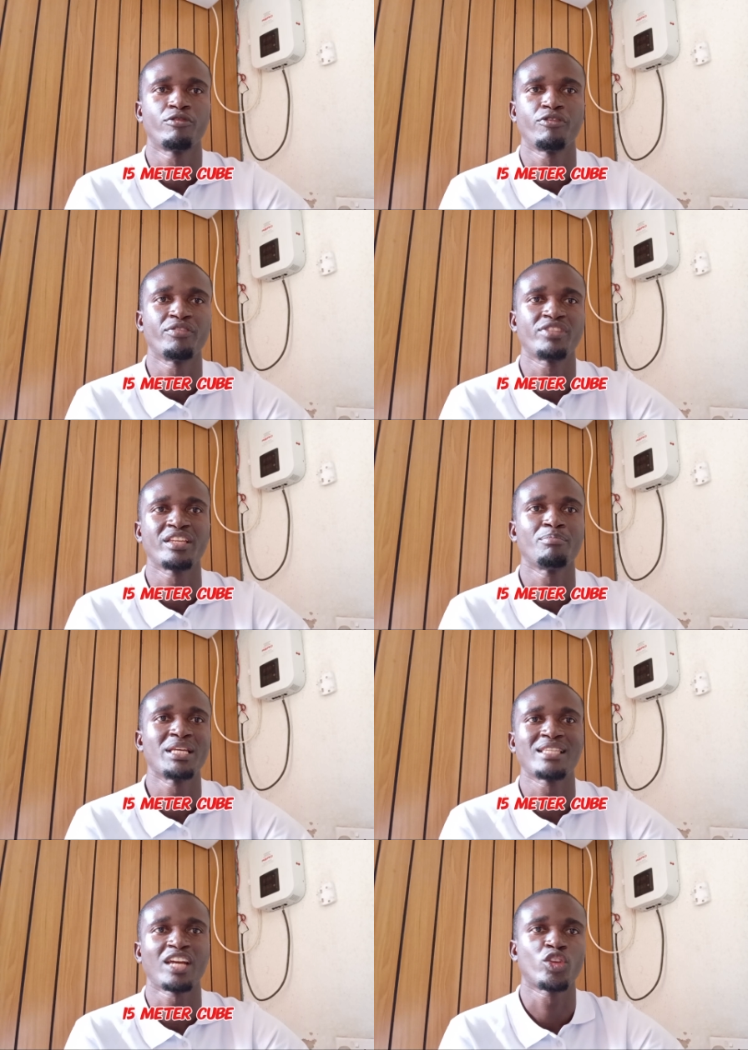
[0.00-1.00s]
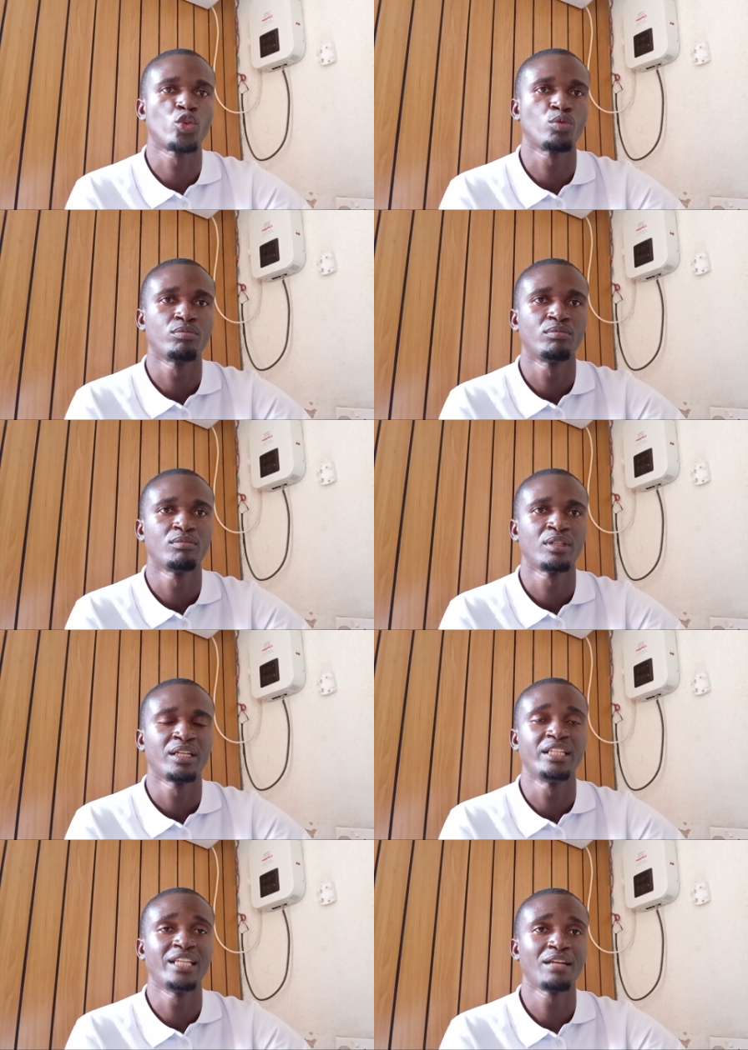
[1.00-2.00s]
15 meter cube.
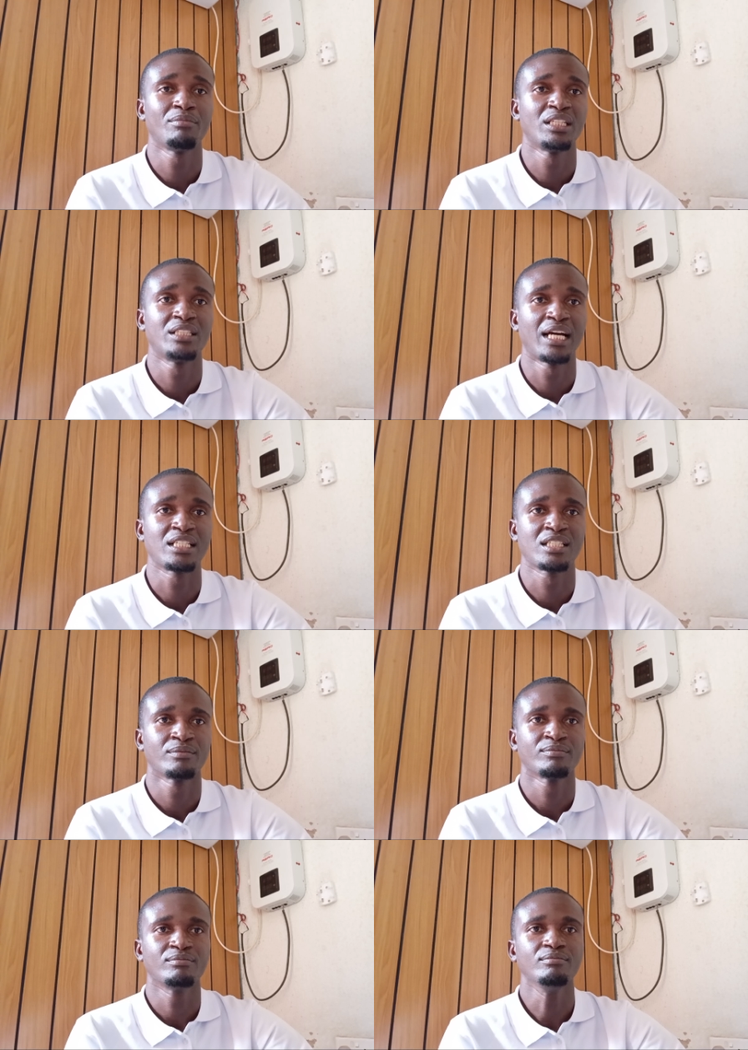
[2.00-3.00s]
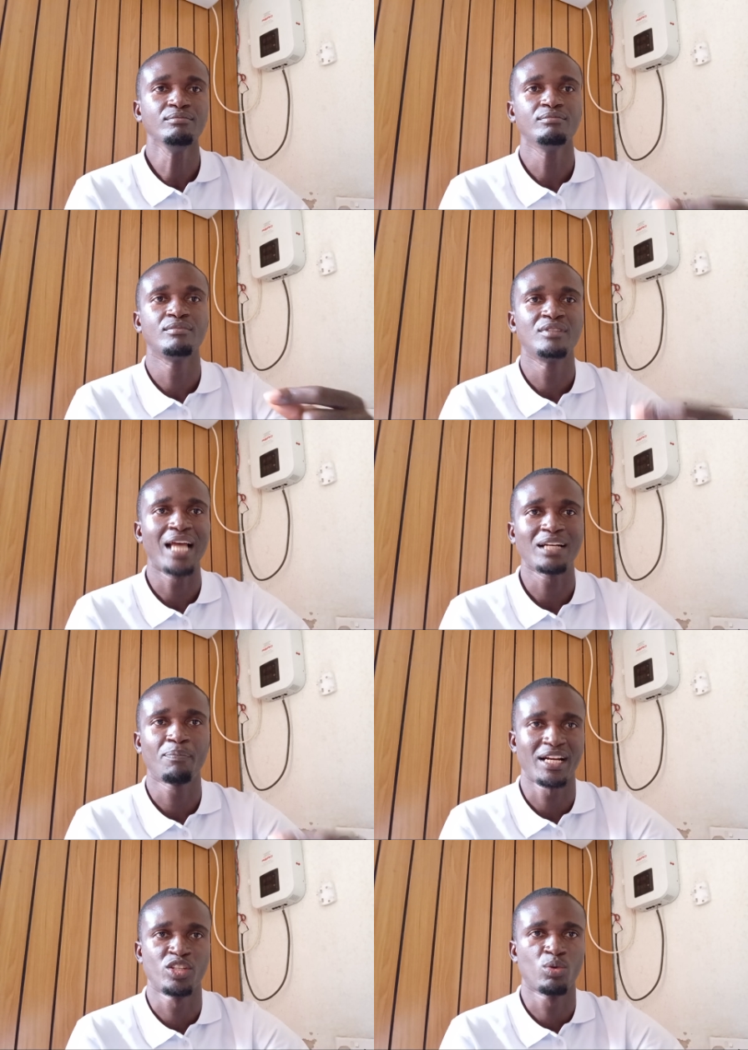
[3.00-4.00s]
It then means that
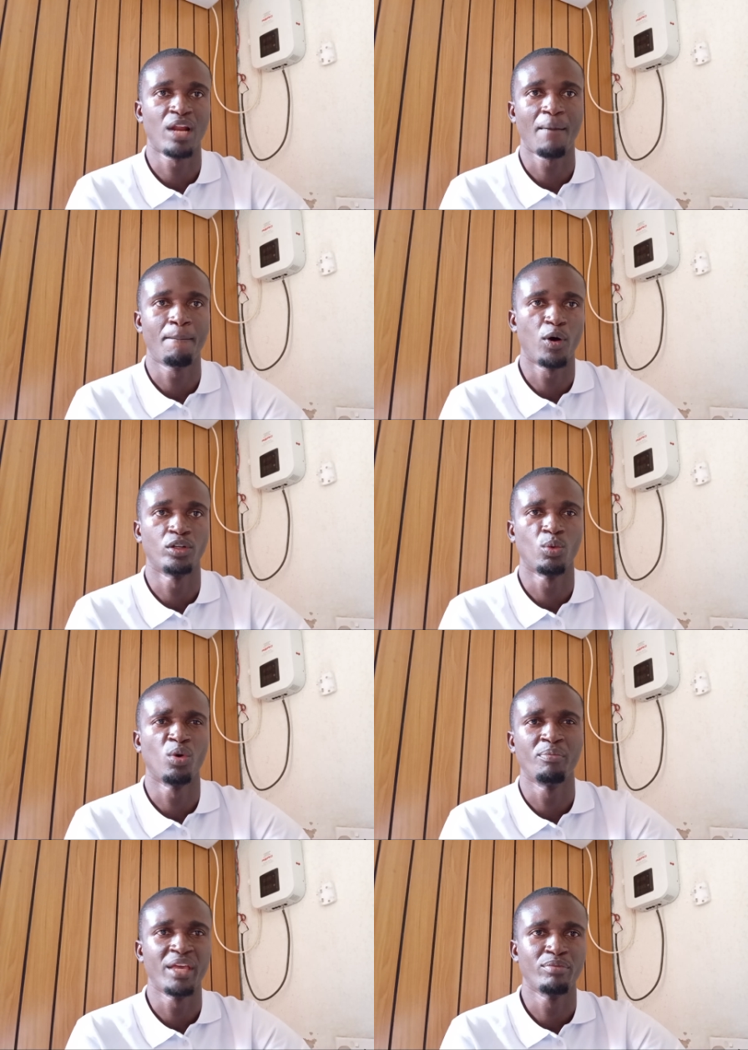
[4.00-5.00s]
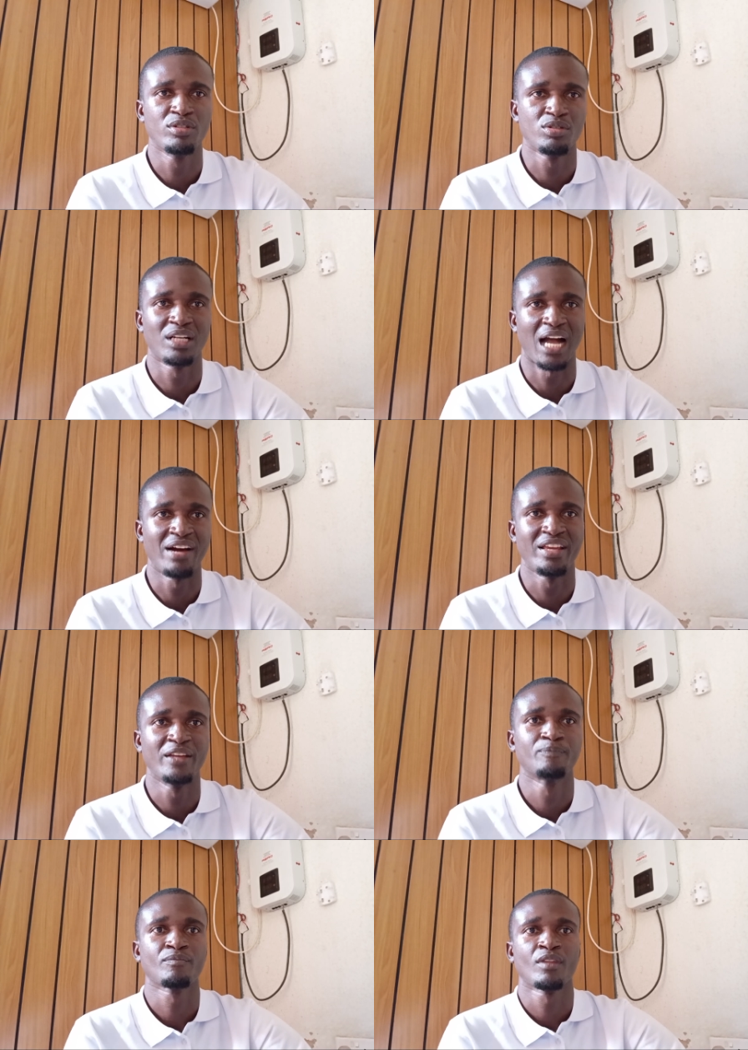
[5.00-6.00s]
that particular pump will be able to
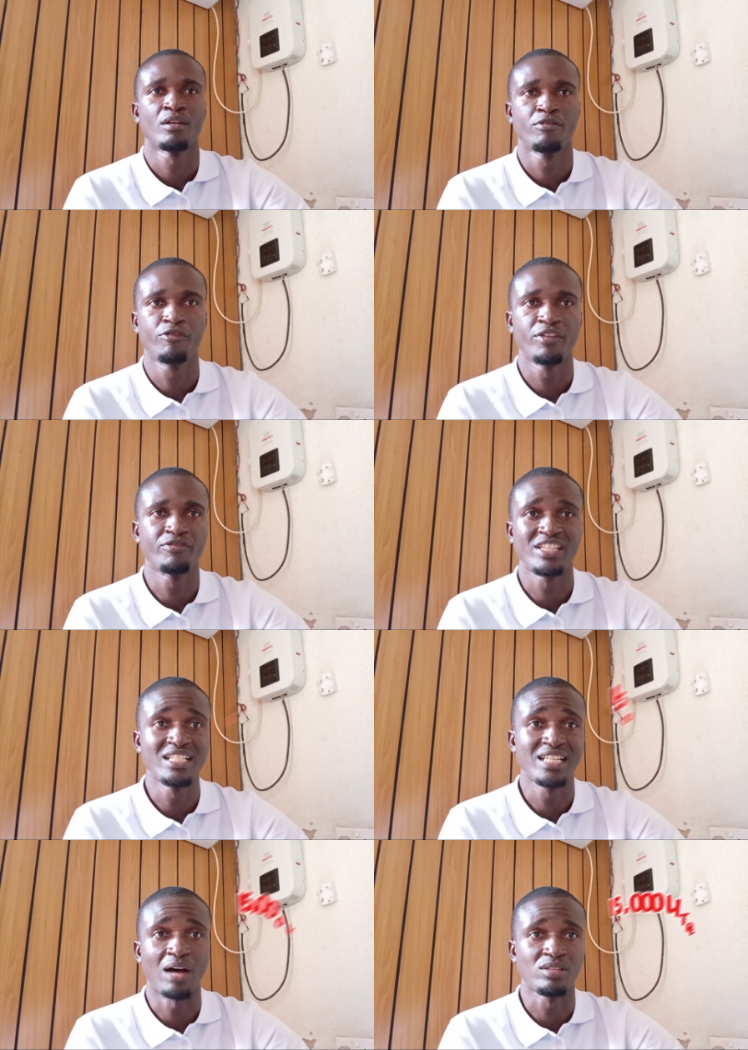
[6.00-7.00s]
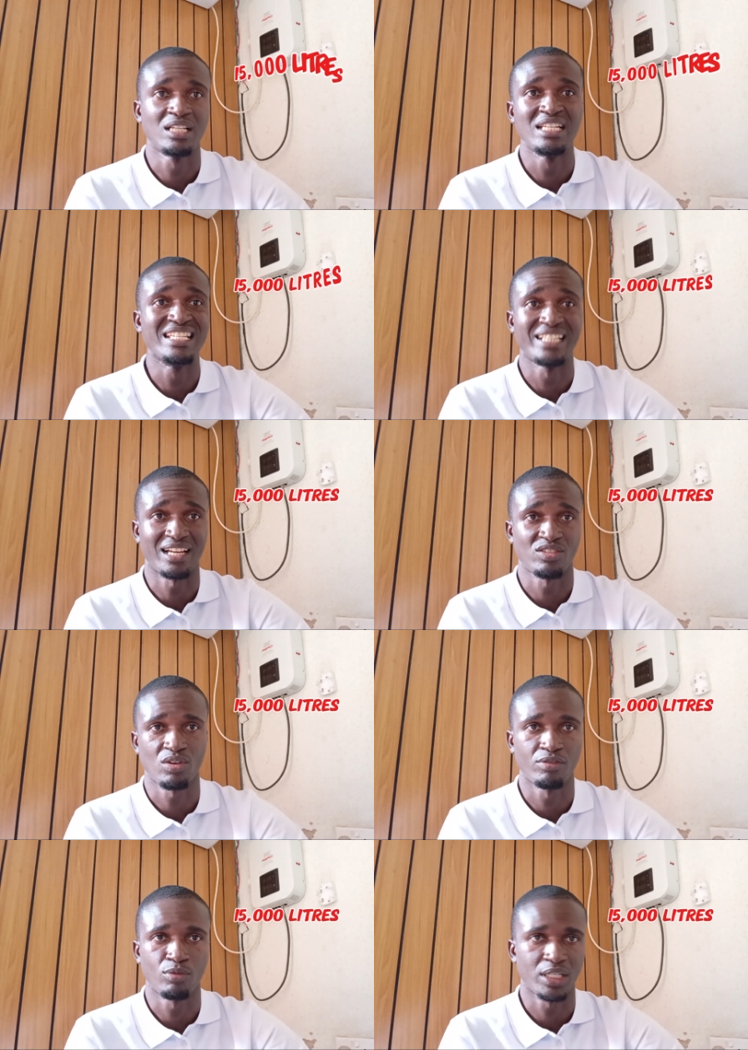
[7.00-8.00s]
carry 15,000
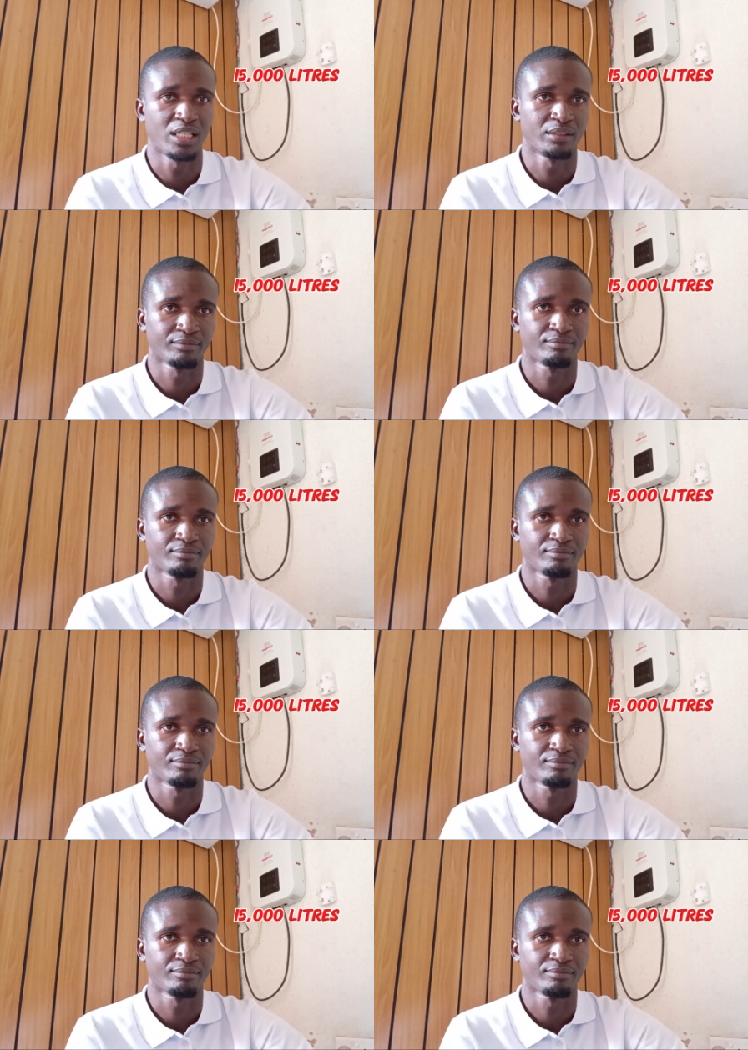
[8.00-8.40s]
liters of water.